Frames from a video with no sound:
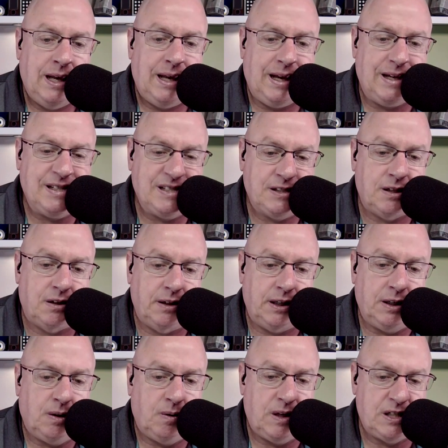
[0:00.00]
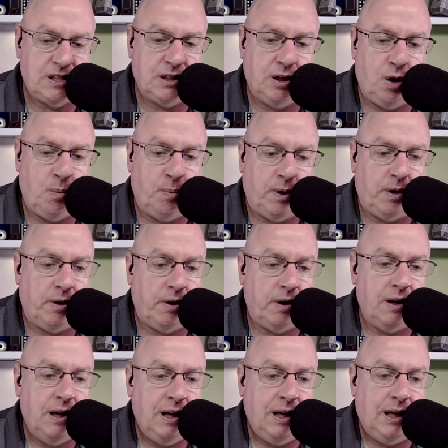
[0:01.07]
a serial, a slow burn,
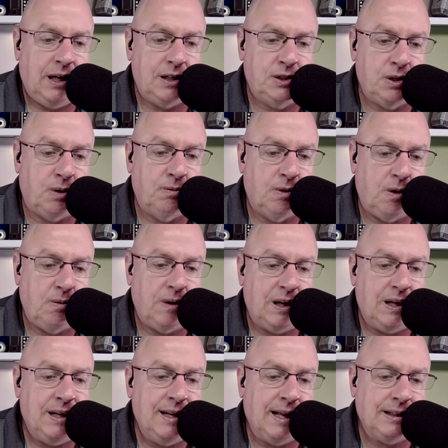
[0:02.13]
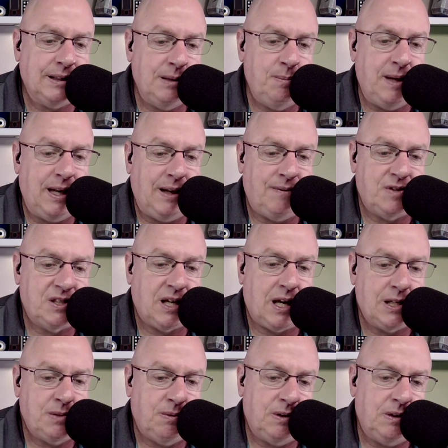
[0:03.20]
a Joe Rogan. Nothing medium
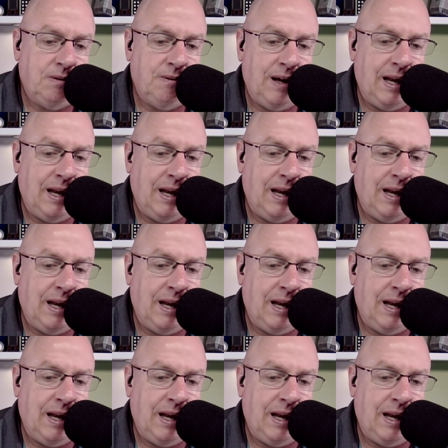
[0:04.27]
sized will do.